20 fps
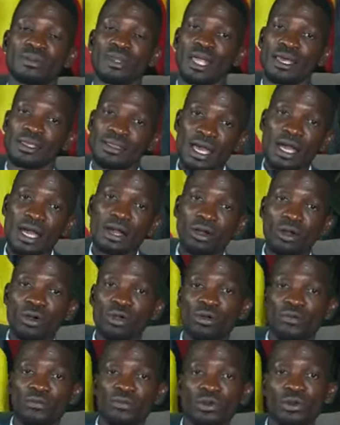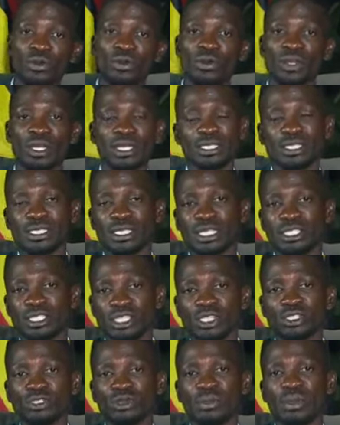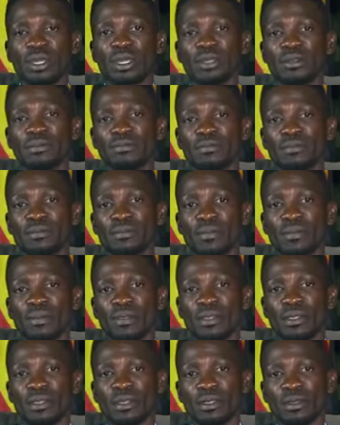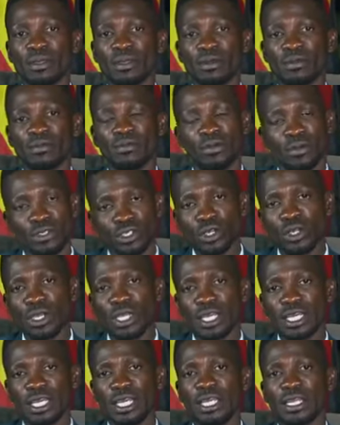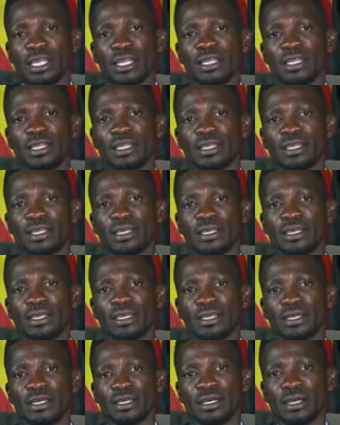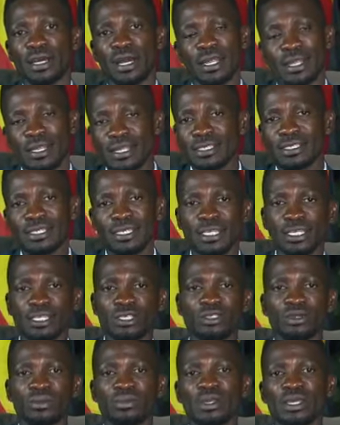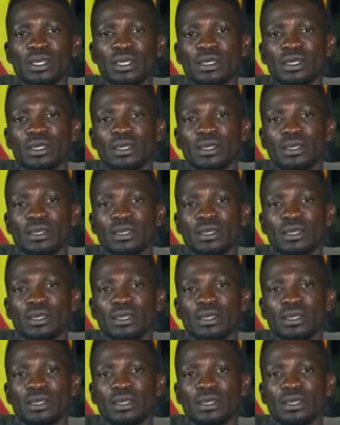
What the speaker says: I thank all of you, ladies and gentlemen, for tuning in and listening to me.